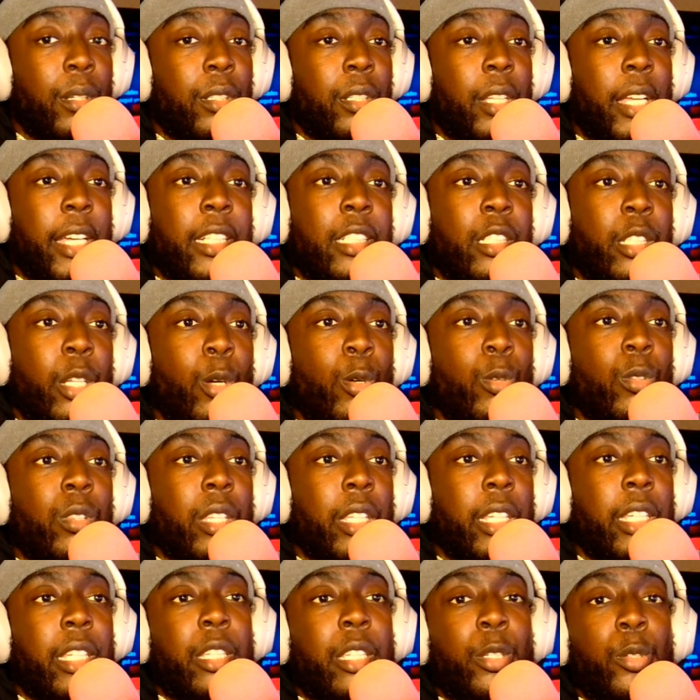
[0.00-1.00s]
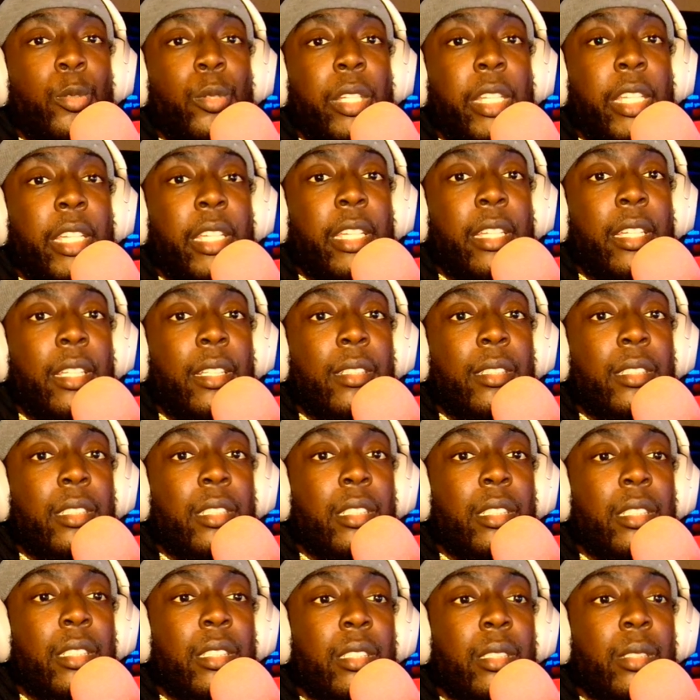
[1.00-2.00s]
Like don't think you need,
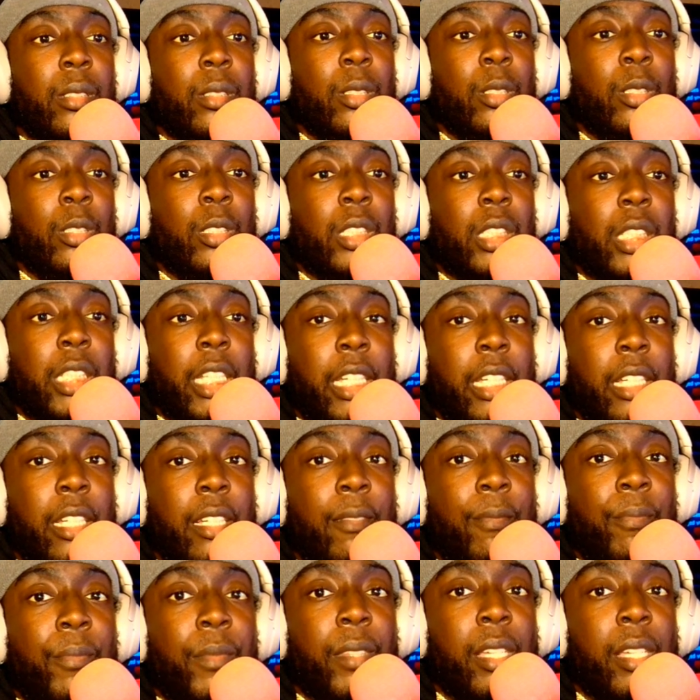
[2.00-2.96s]
you know what I'm saying,